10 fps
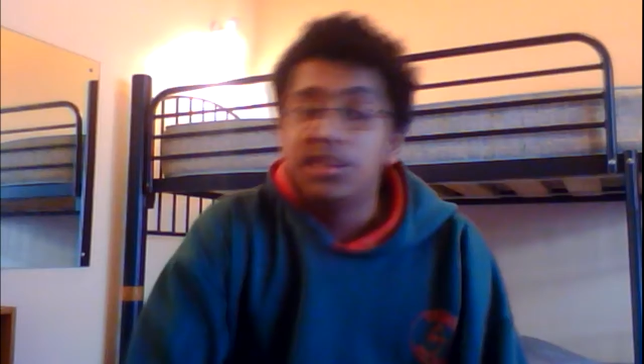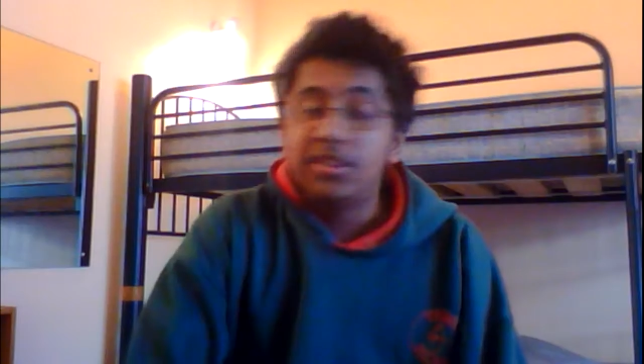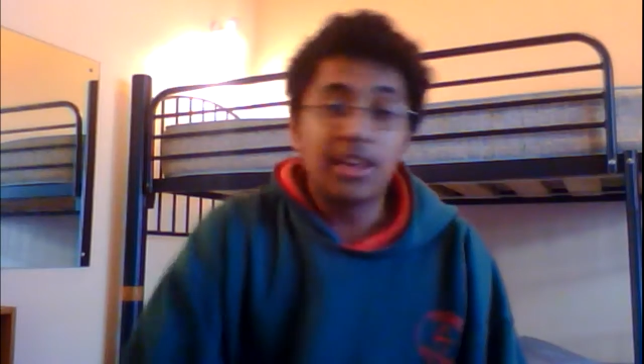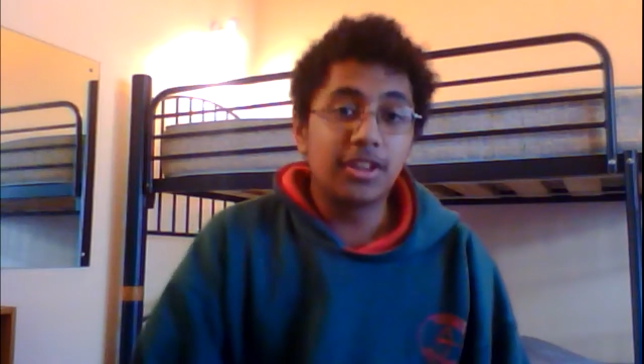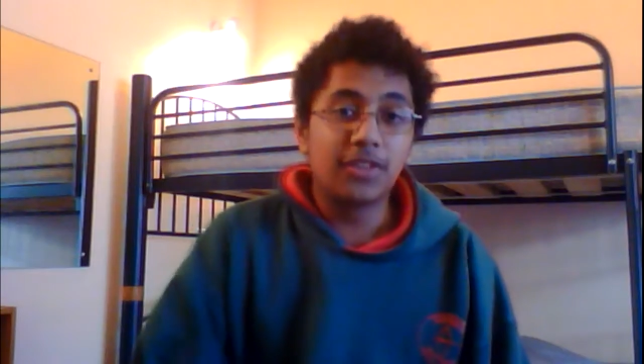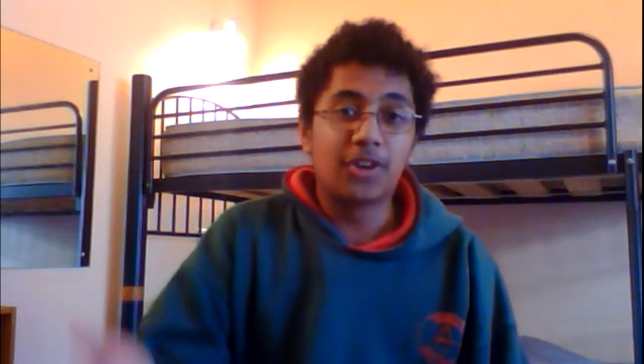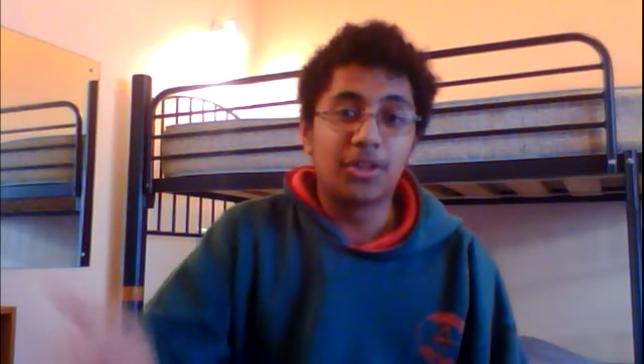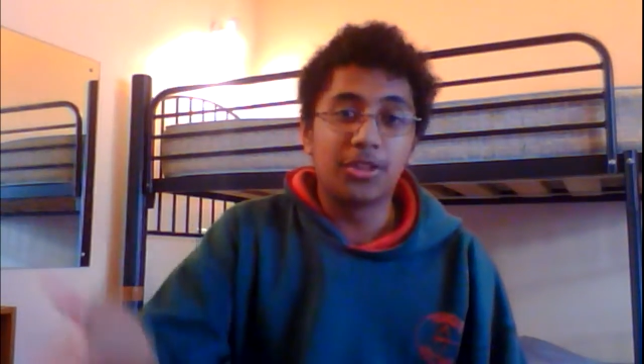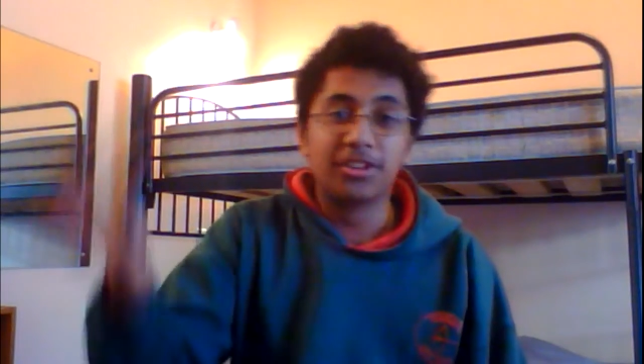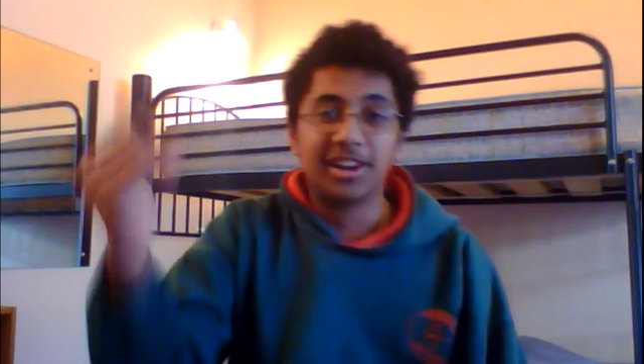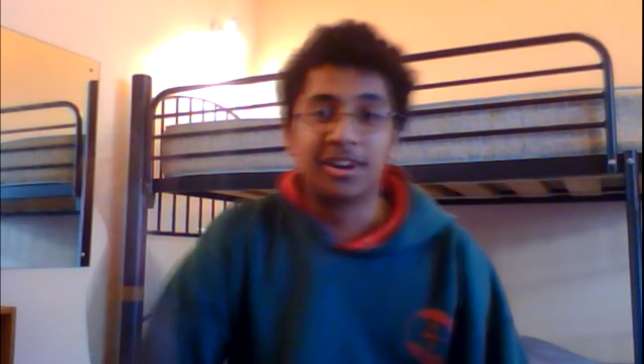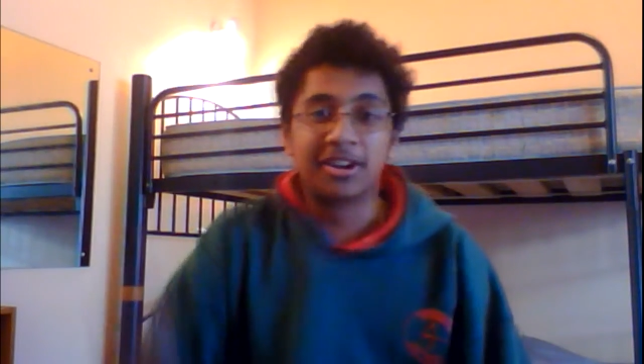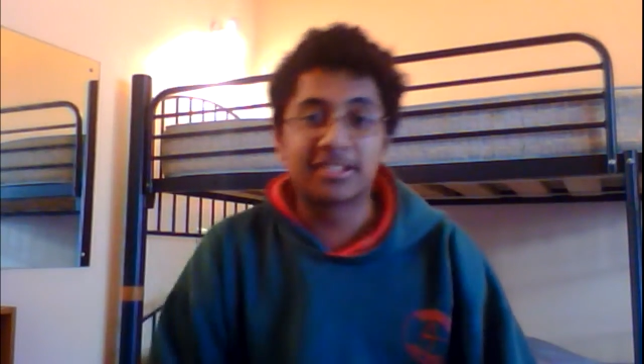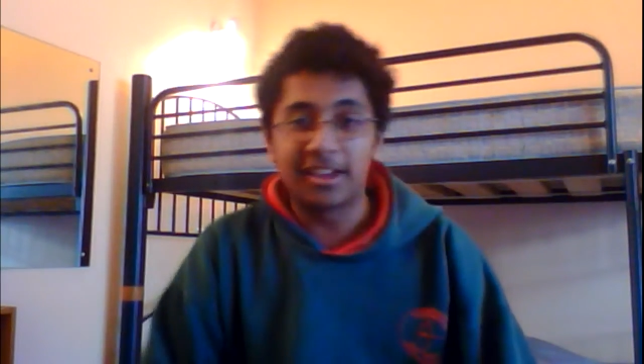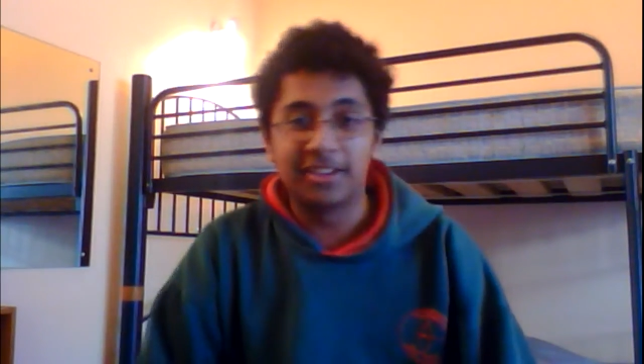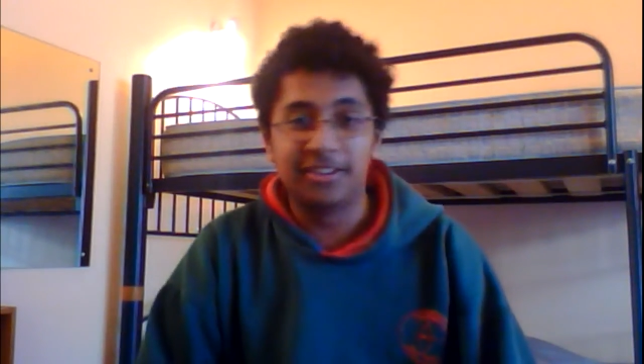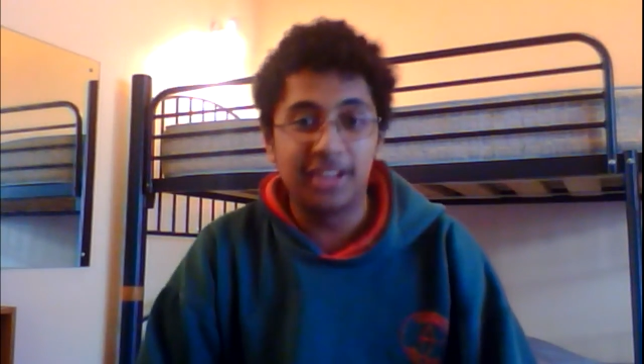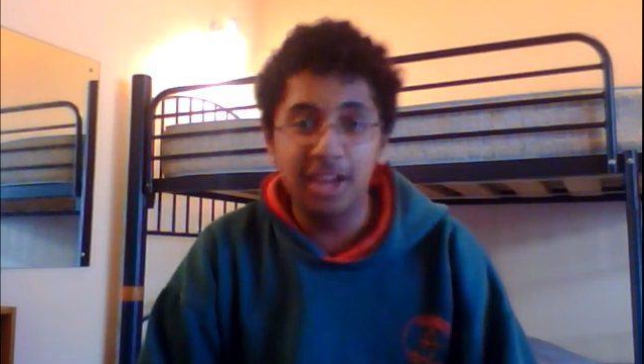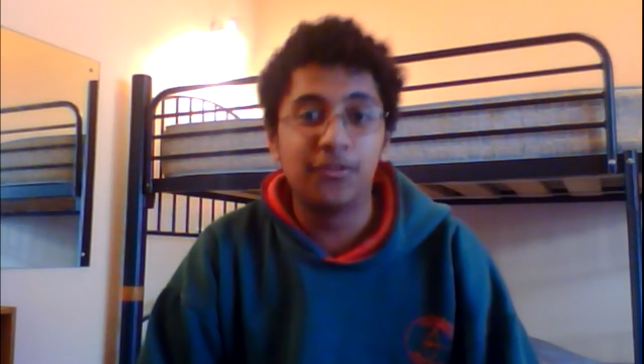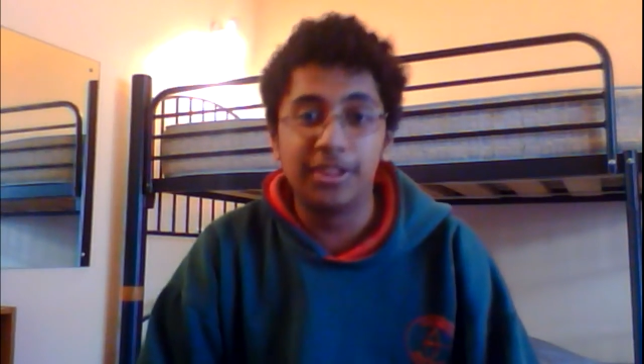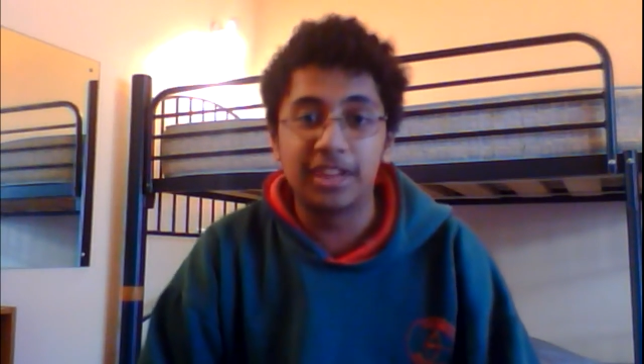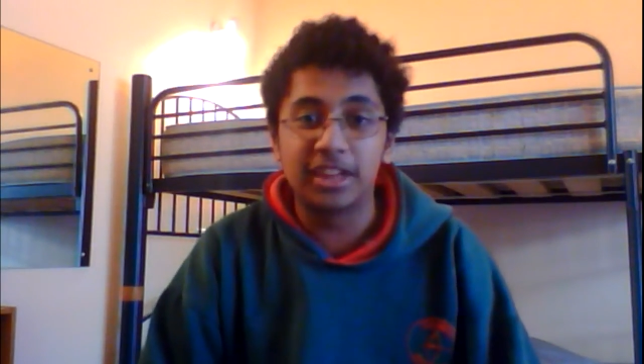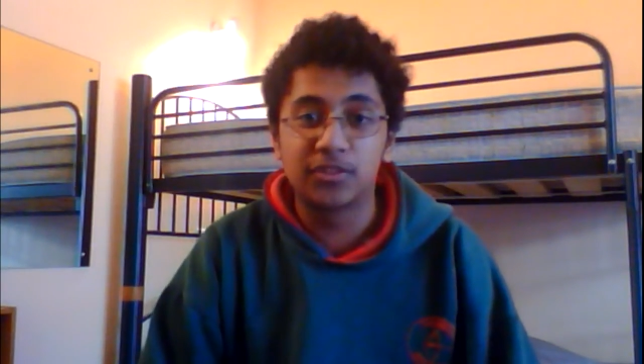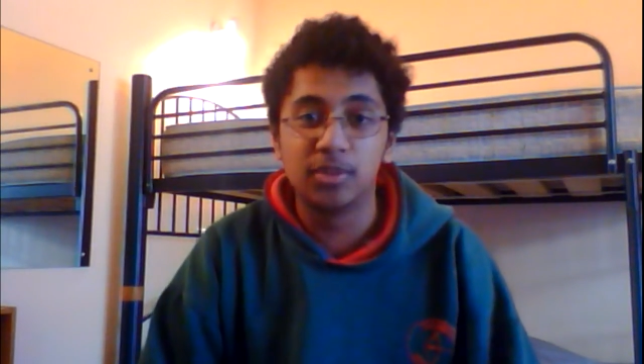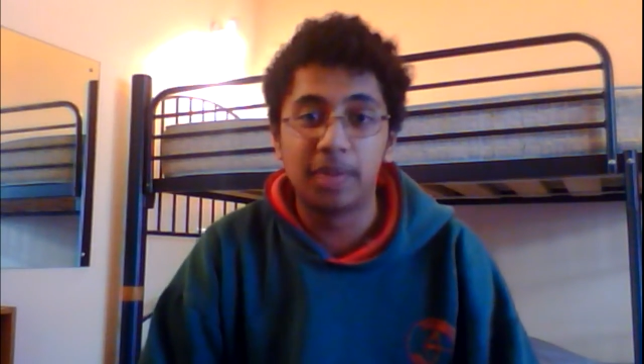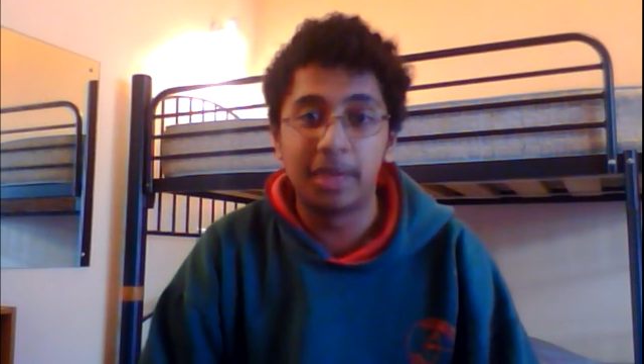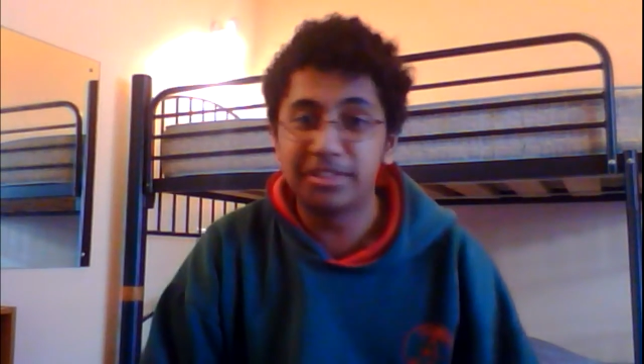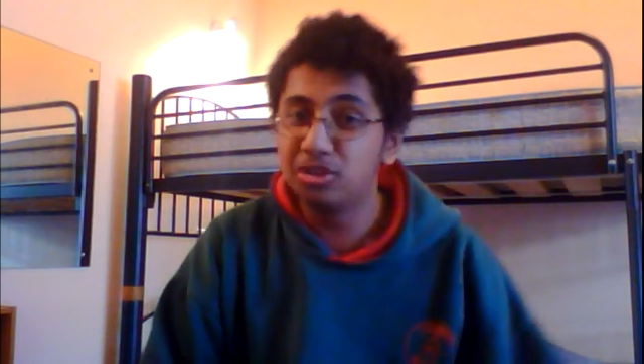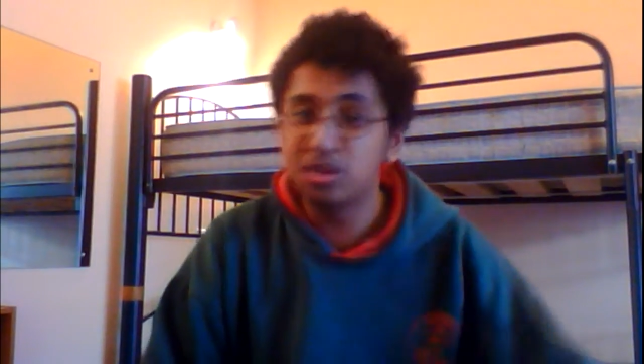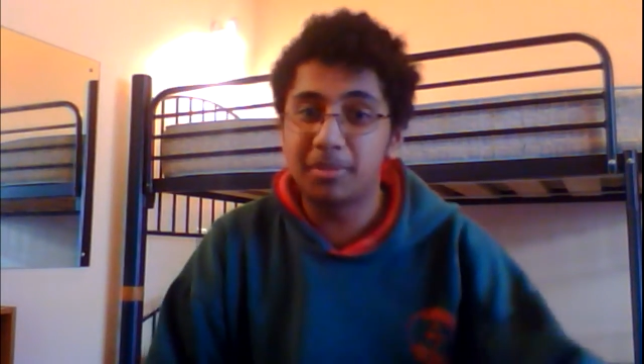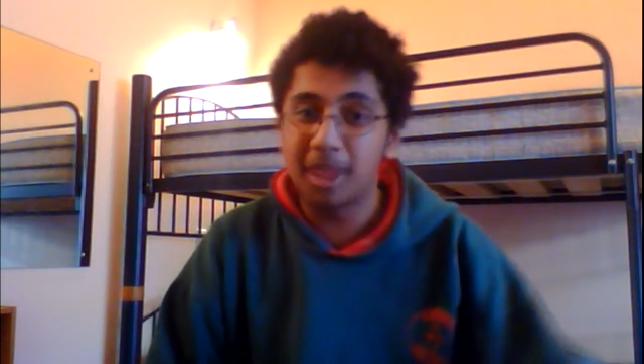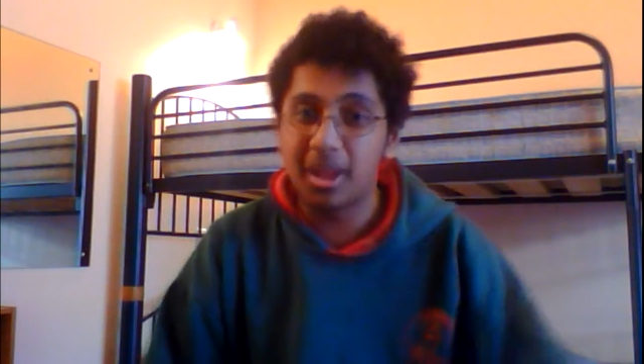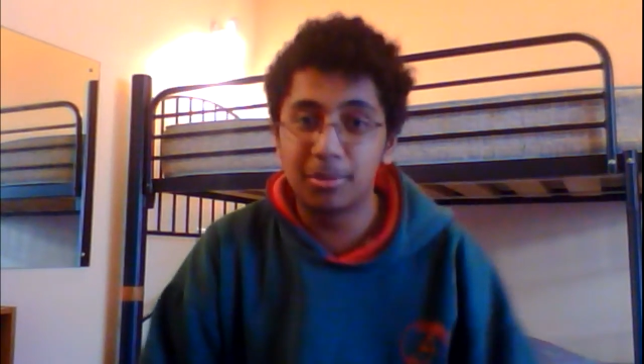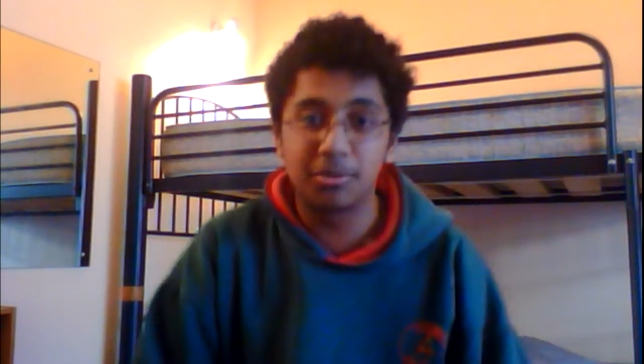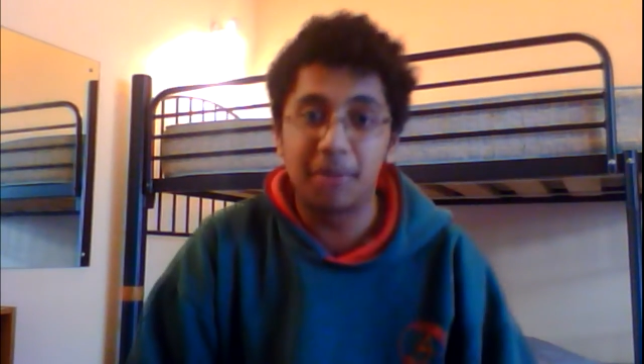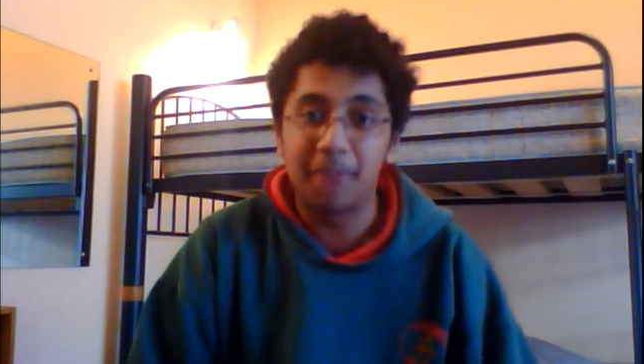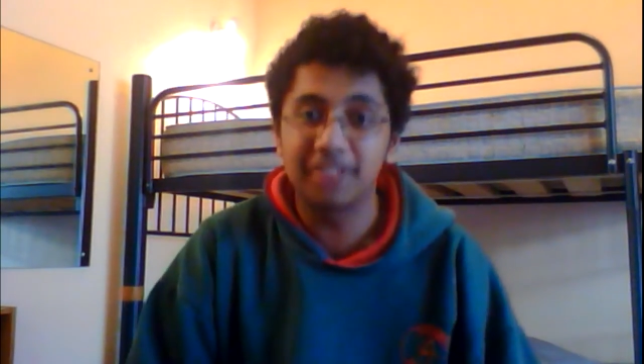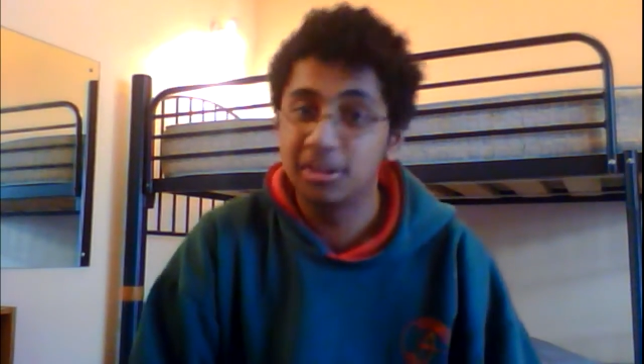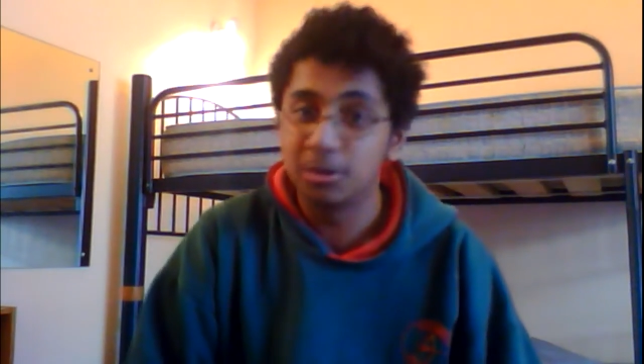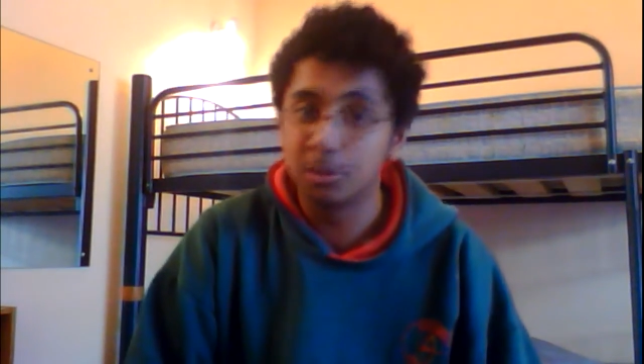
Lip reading: Now that you've got those lyrics stuck in your head for the next few months, you should be able to master the